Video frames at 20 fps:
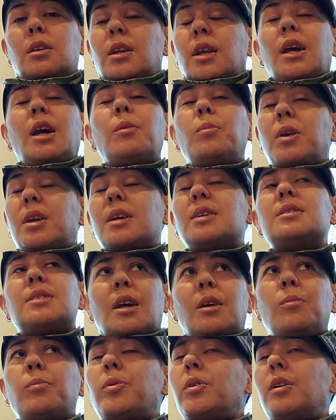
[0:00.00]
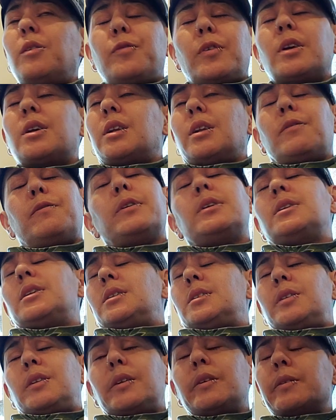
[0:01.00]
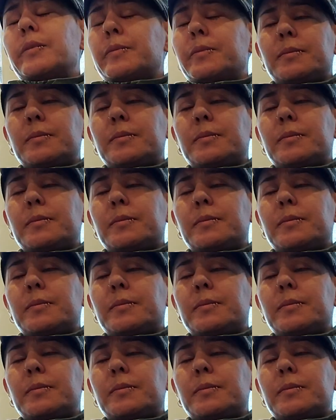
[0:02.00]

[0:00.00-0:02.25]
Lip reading: Yeah, because I'm pretty fucking offended too.